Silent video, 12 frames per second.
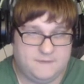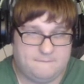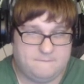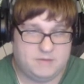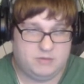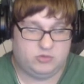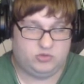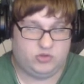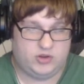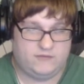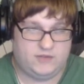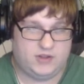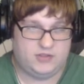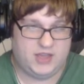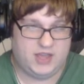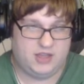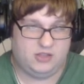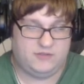And we're trying to find the
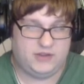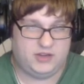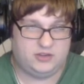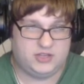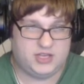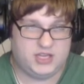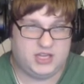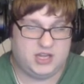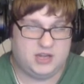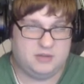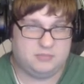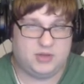elevator key up.